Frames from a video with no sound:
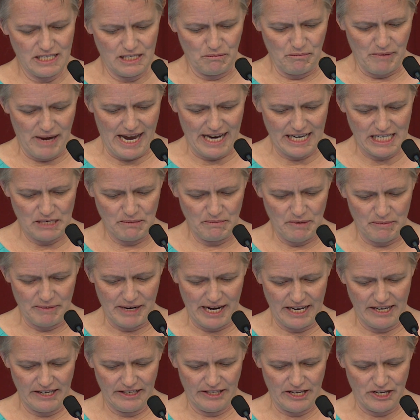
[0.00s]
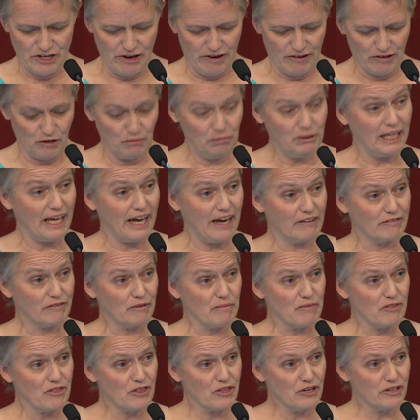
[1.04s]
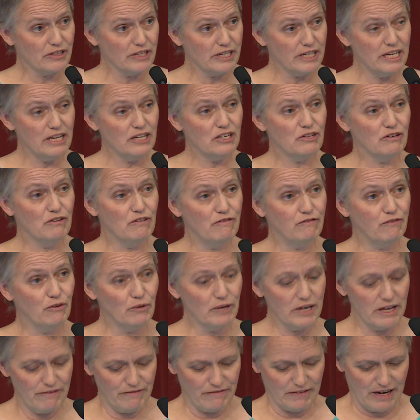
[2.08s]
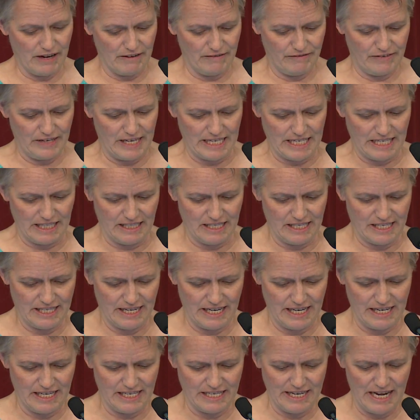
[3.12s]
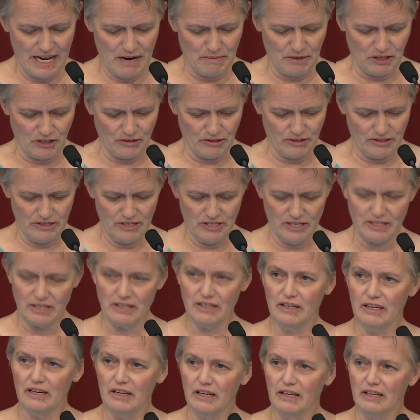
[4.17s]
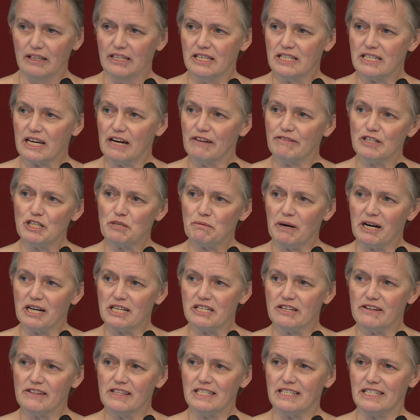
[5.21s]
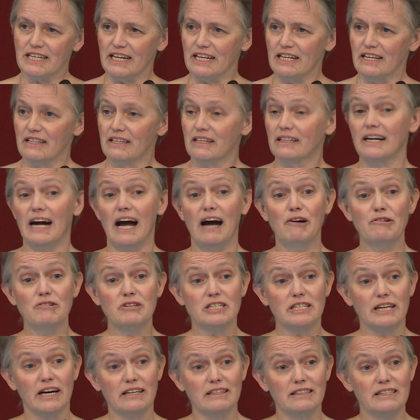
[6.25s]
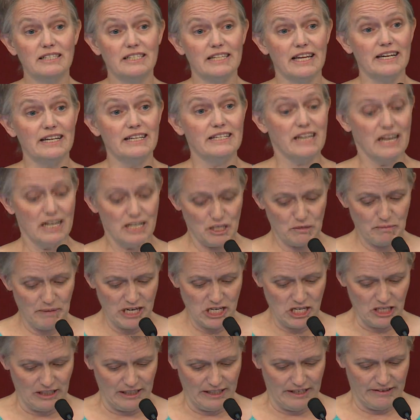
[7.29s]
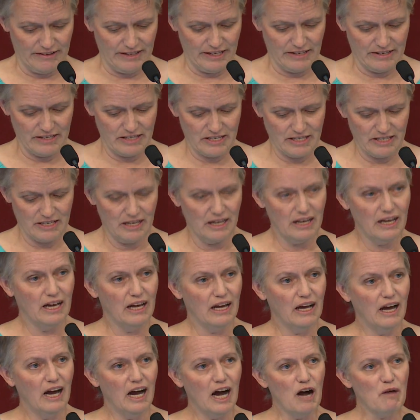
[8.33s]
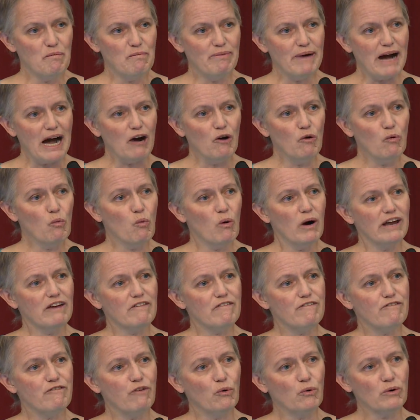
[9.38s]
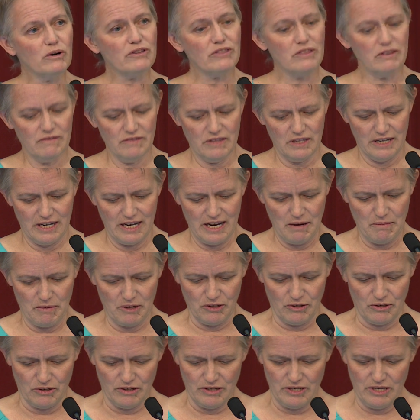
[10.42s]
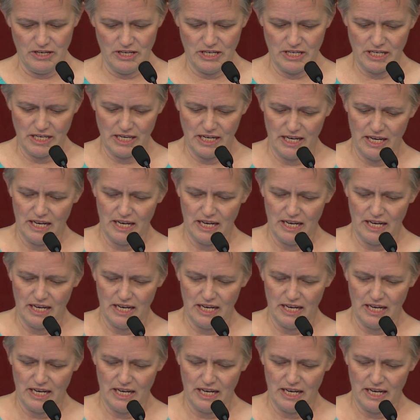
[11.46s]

the maximum height in the general plan from thirty to forty-five feet in the city's neighborhoods. This covers parts of the city that are outside the city's special areas. About one-fourth of the neighborhoods